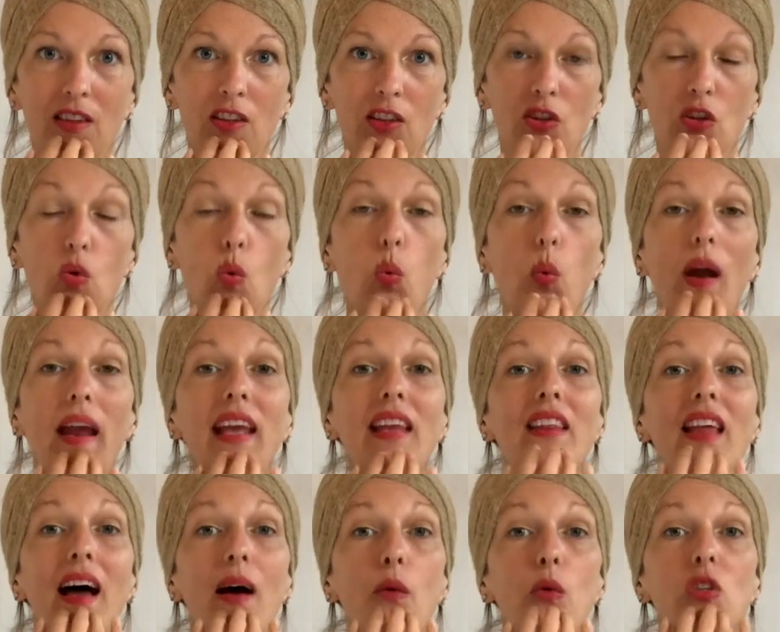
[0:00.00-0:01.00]
The way
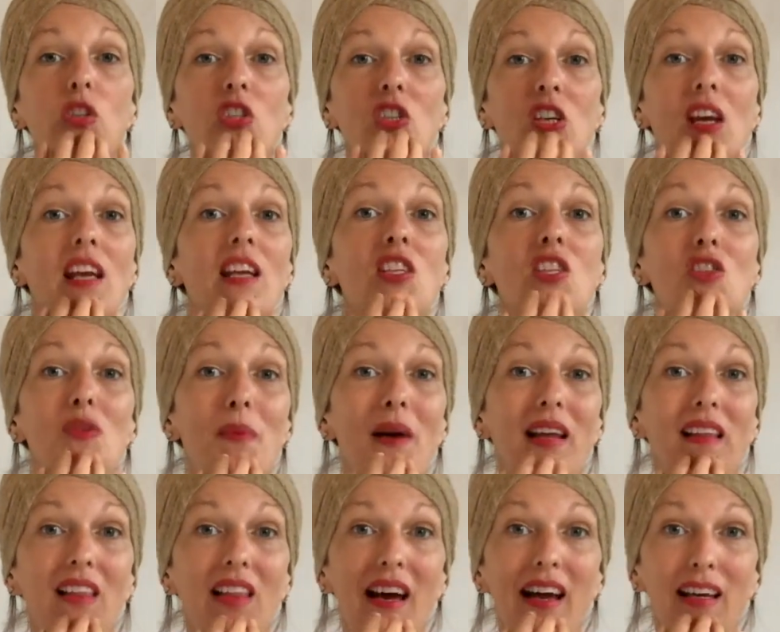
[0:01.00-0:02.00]
that would change my
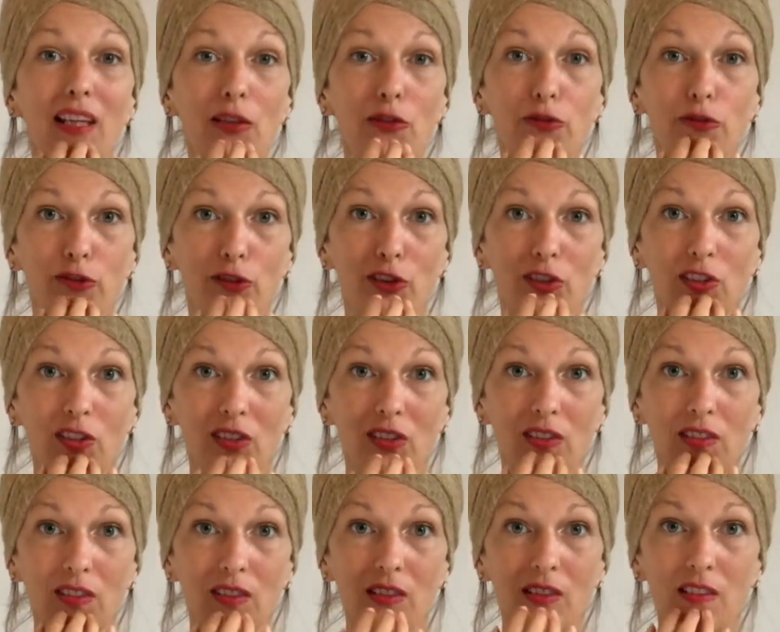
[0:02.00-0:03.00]
life.
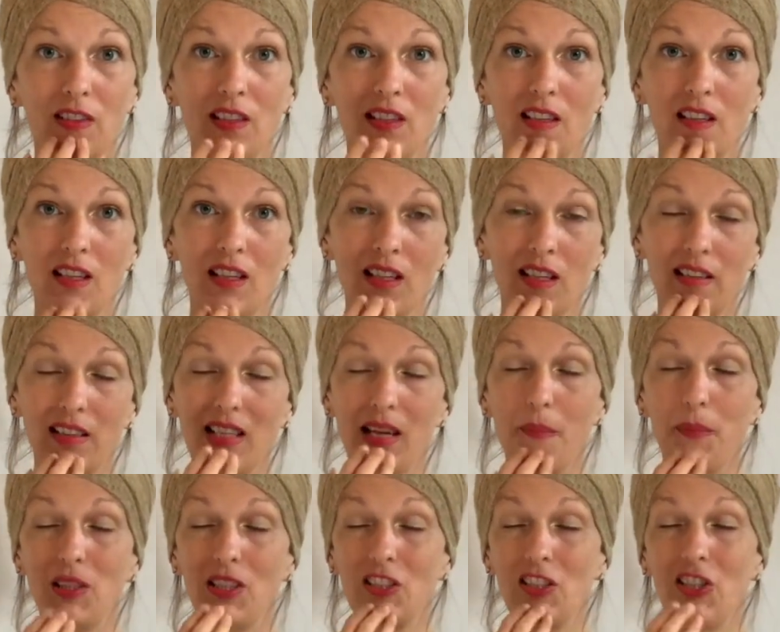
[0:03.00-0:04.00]

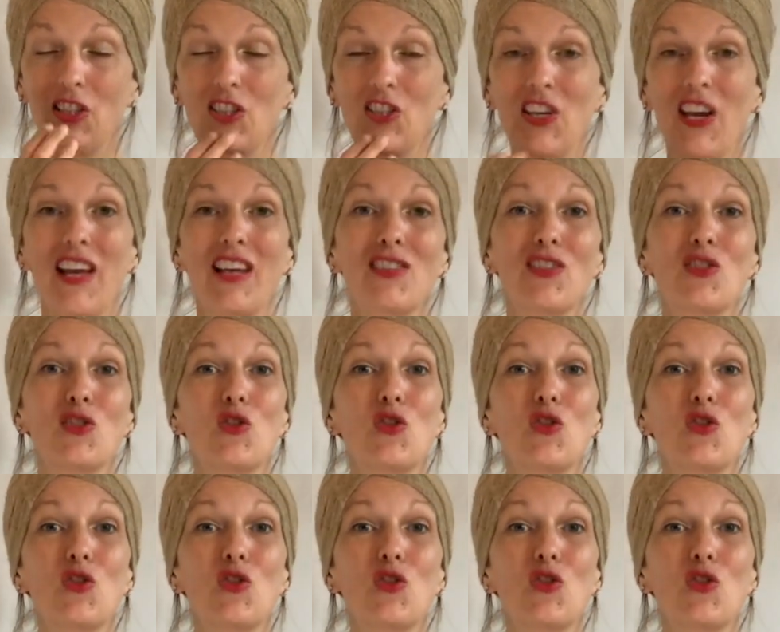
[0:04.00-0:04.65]
Into the chest.